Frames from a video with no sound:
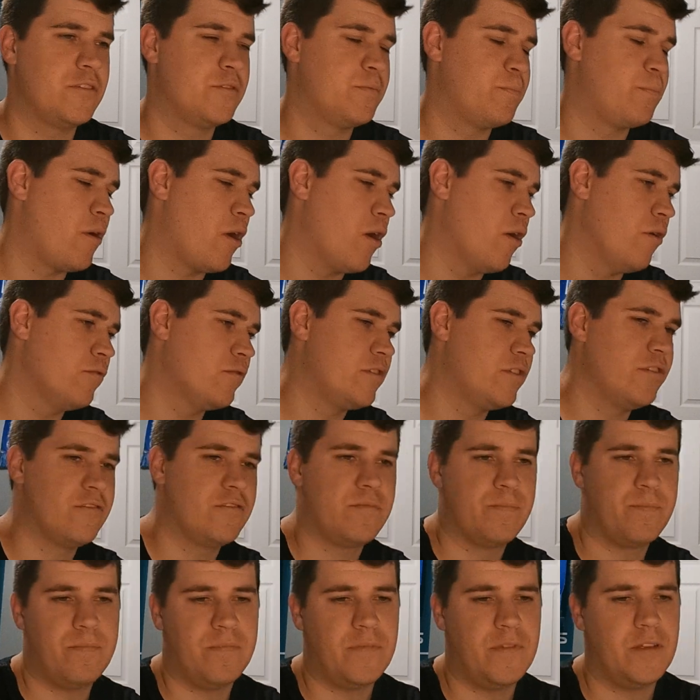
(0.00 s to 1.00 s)
pros.
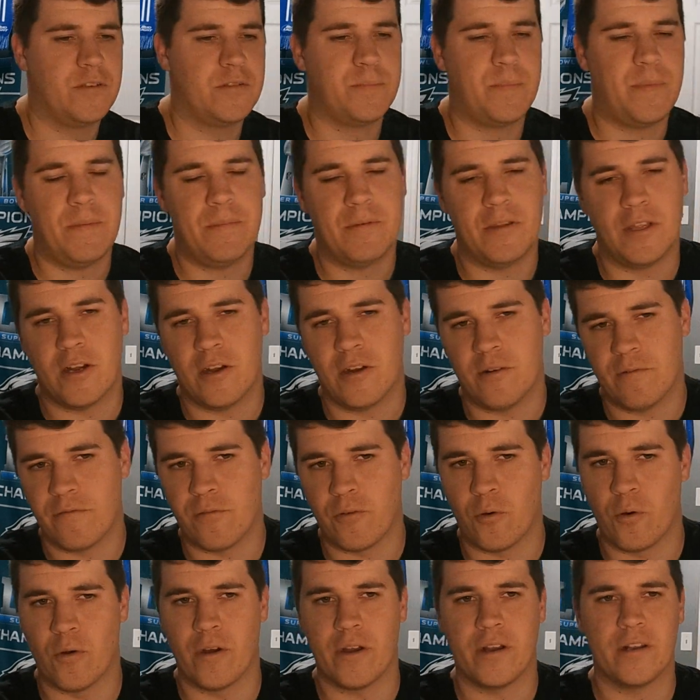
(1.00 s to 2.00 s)
There's people that are
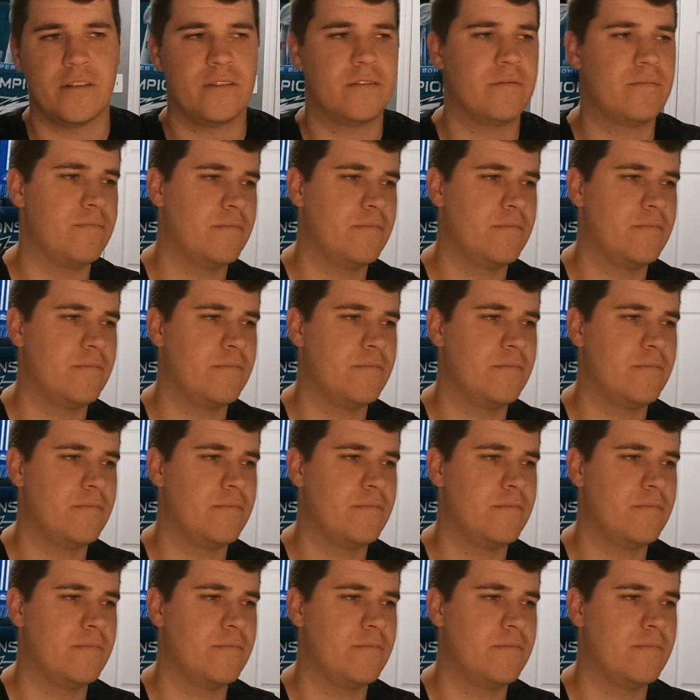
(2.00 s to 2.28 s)
for it.